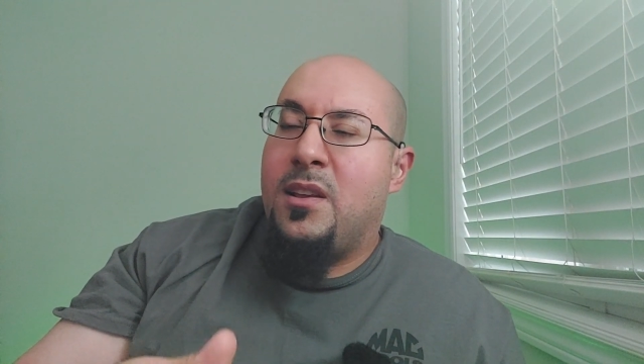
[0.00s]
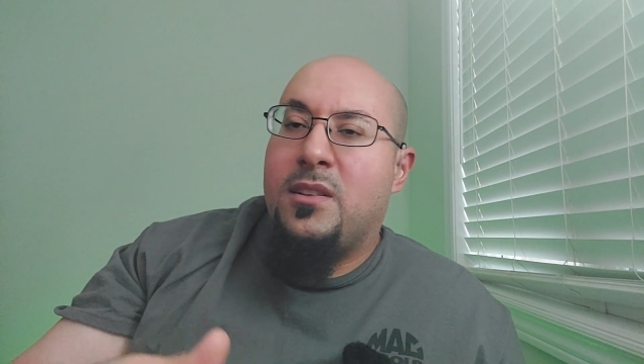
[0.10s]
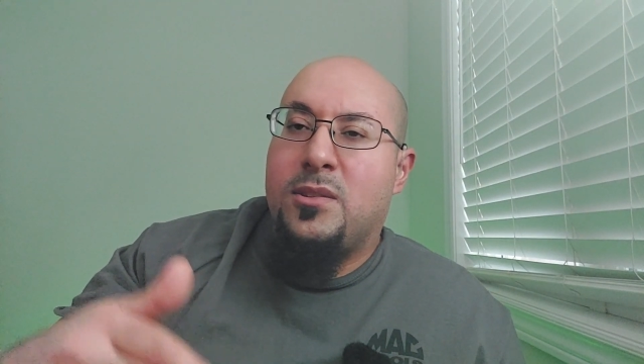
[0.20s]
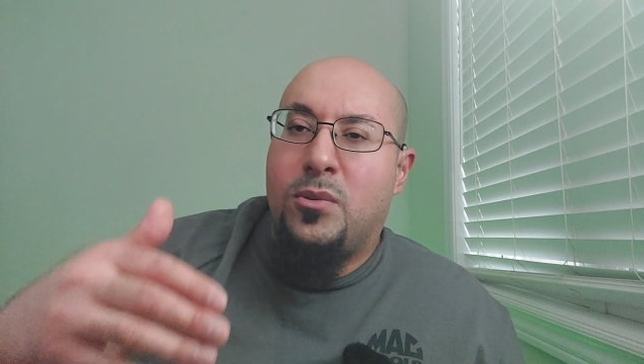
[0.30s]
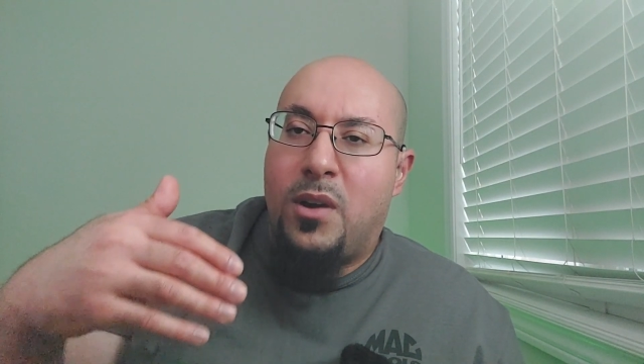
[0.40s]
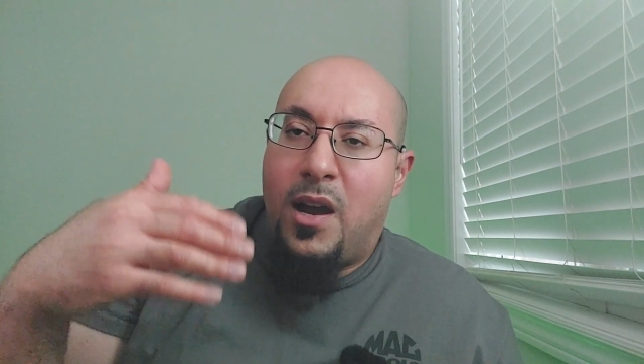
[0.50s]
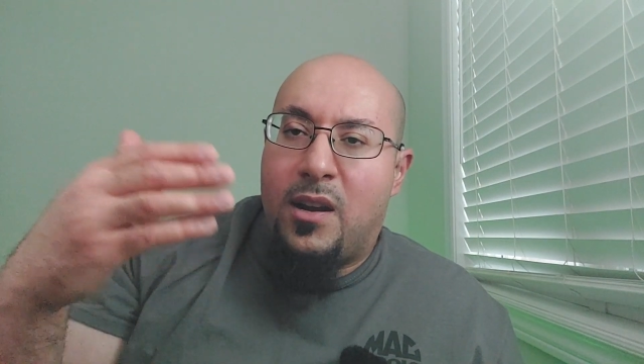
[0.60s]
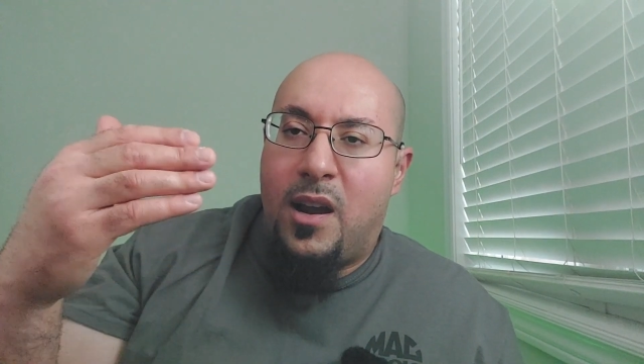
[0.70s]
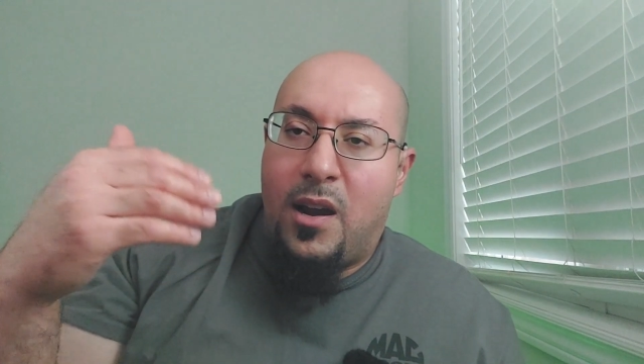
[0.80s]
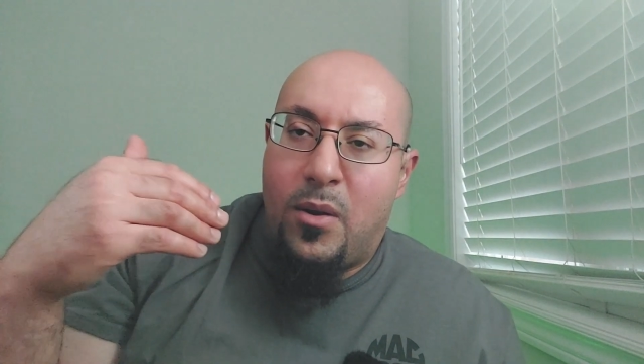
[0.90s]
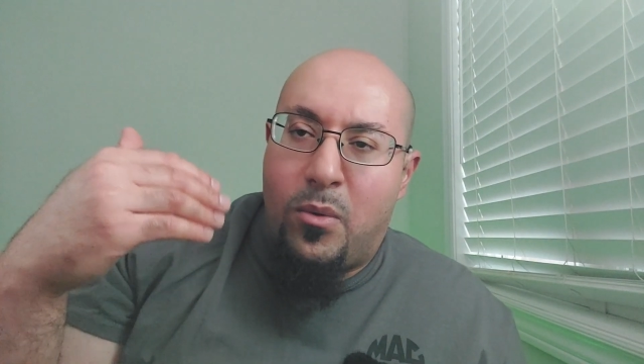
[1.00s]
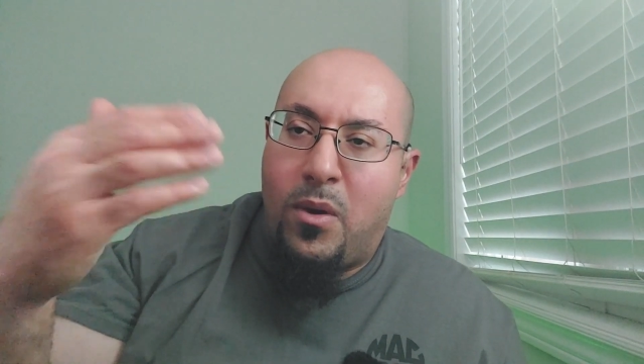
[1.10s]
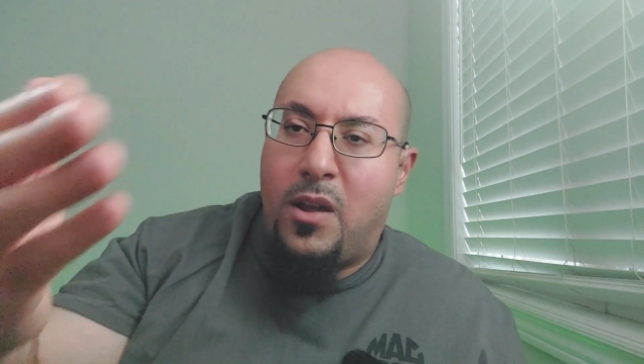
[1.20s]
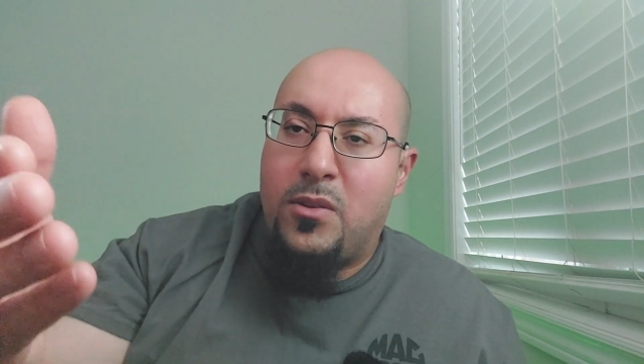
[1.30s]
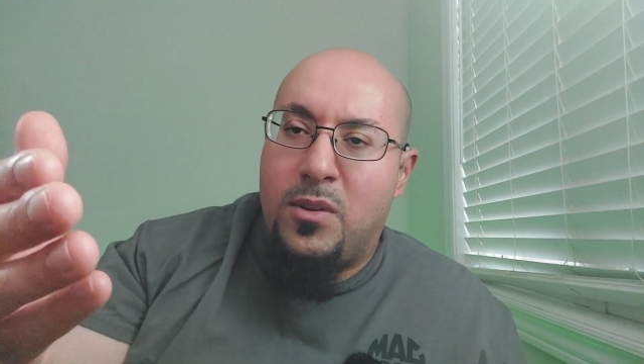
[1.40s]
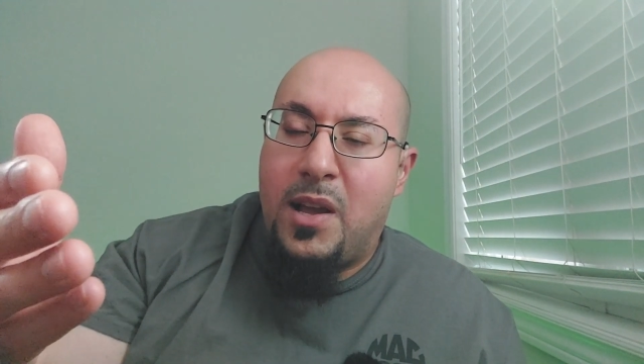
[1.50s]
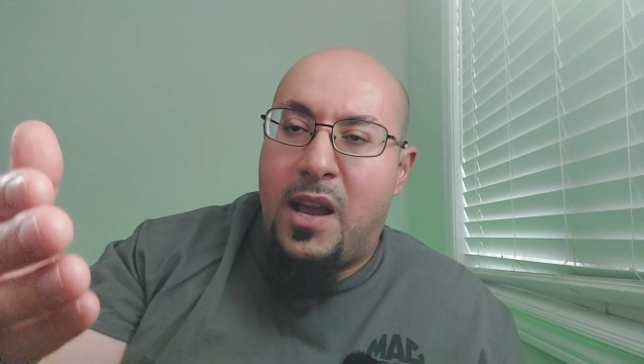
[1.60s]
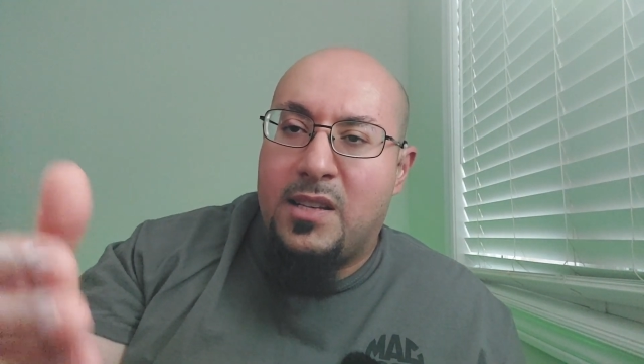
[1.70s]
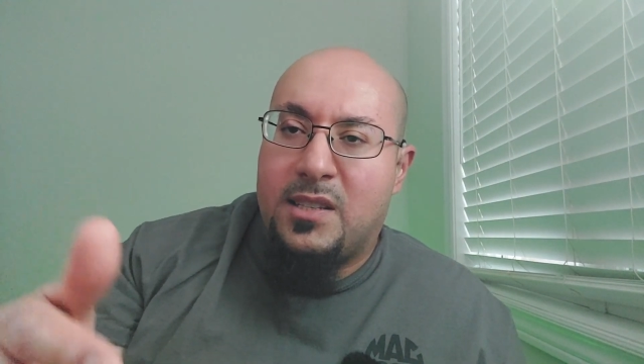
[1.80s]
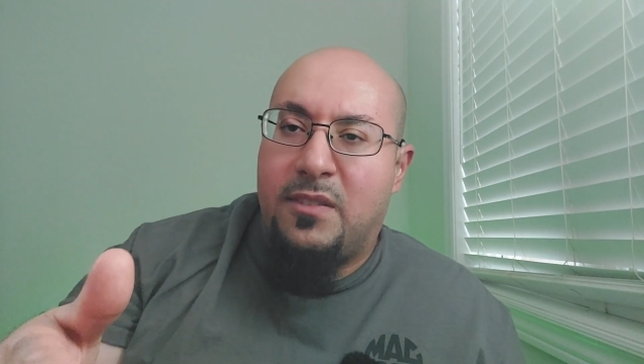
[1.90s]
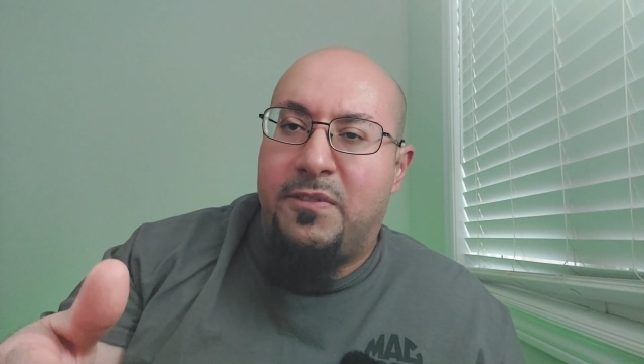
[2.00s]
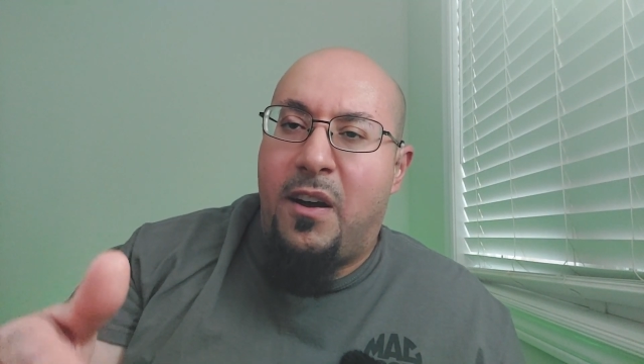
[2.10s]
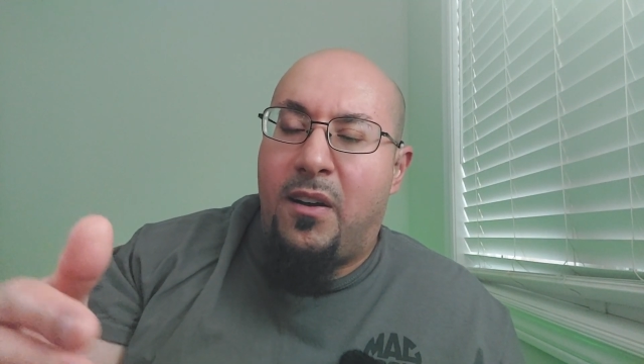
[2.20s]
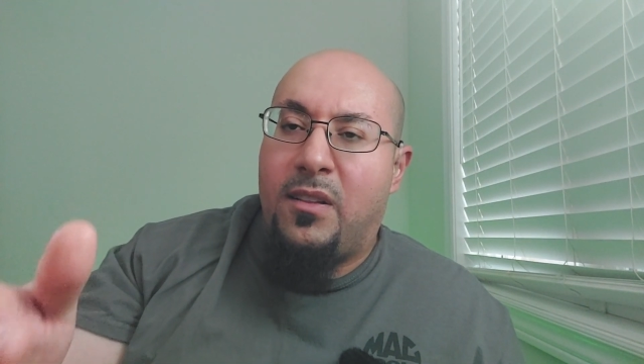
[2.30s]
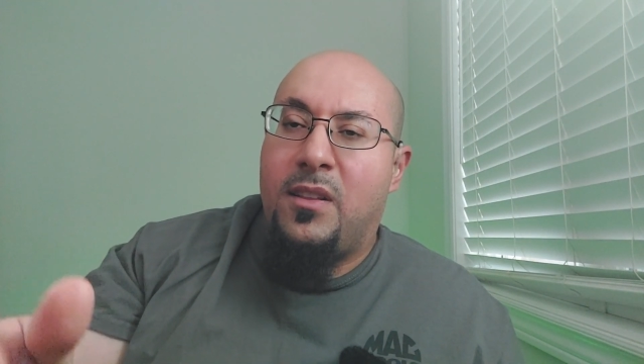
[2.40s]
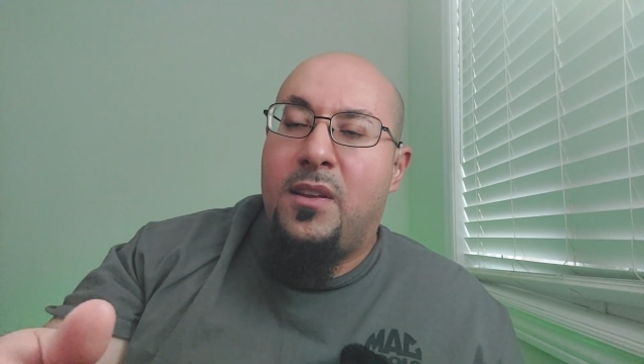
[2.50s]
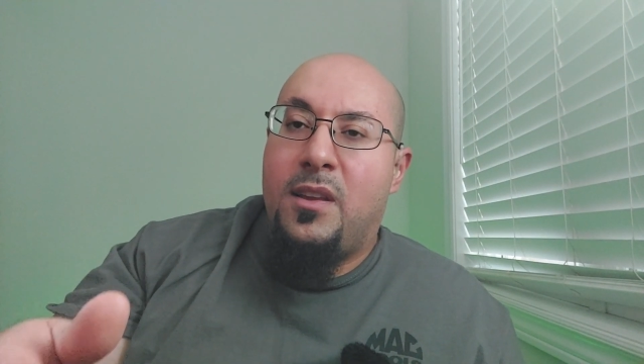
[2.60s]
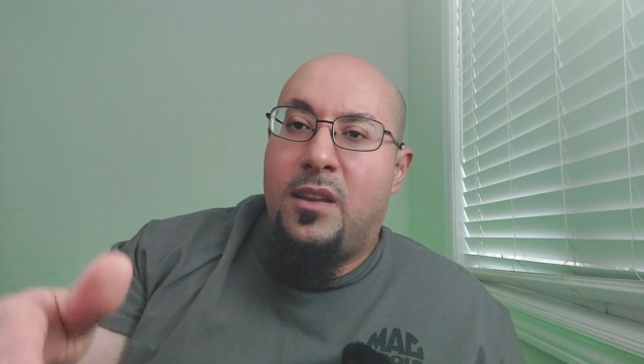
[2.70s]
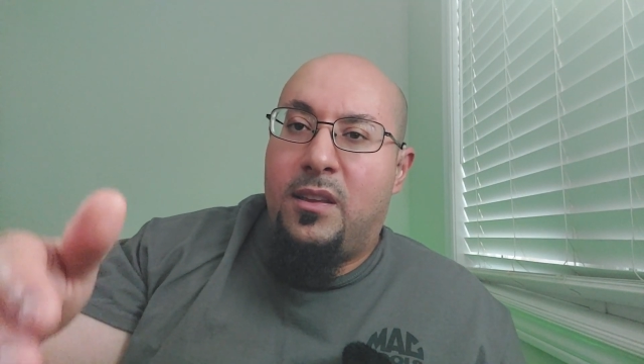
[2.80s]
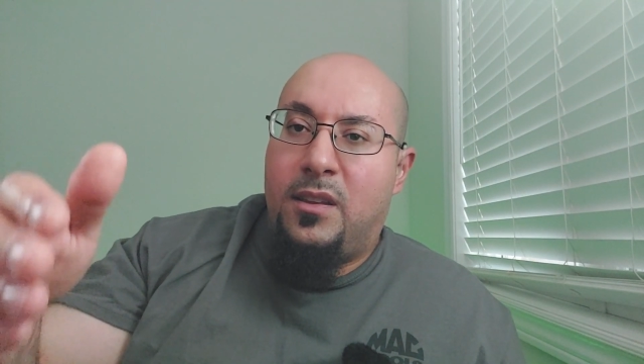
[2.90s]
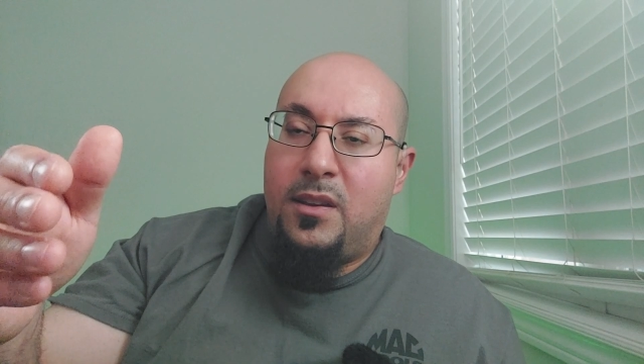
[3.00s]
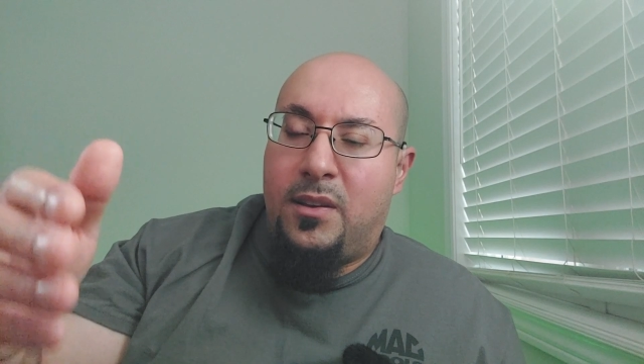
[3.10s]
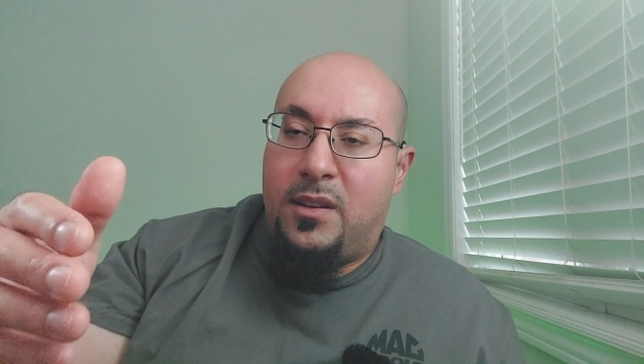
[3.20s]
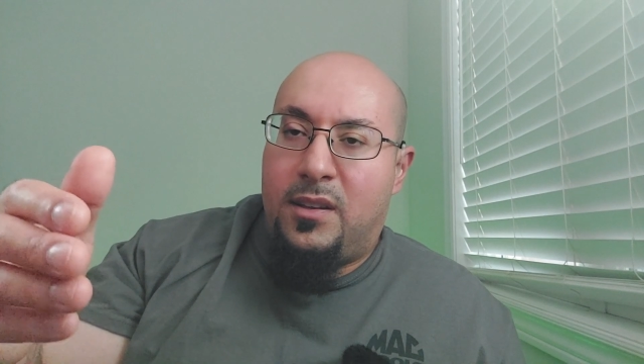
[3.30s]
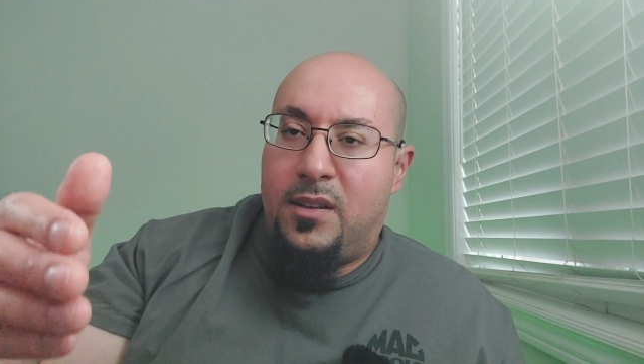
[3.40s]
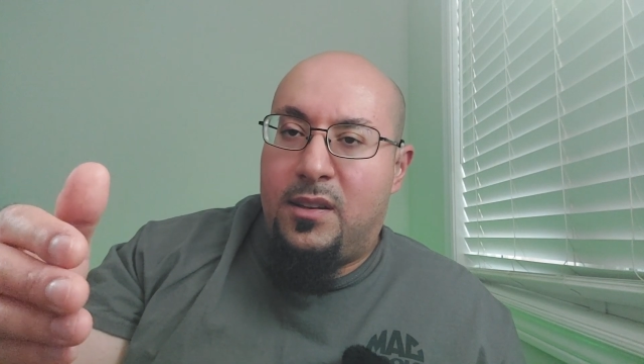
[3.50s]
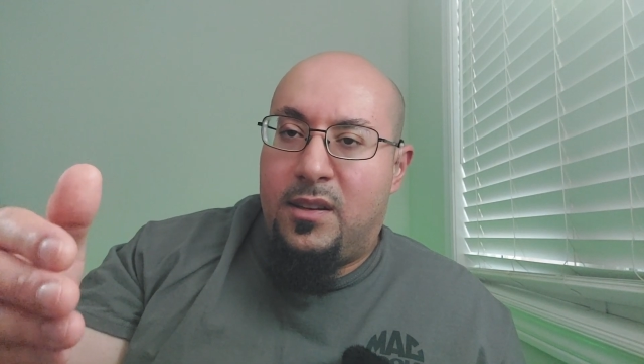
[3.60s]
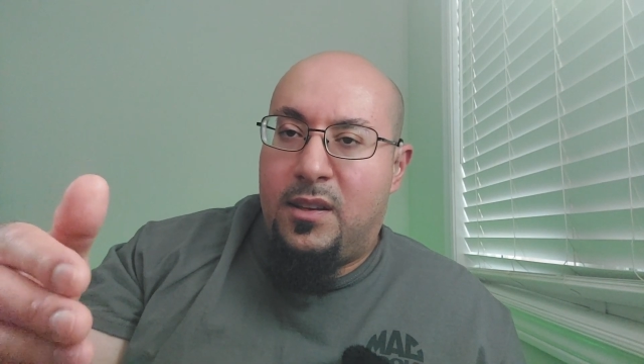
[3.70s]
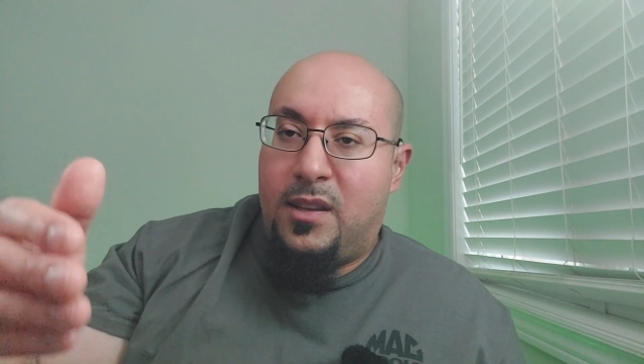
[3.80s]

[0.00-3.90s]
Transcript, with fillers: And so I, I don't want you guys to fall uh, uh,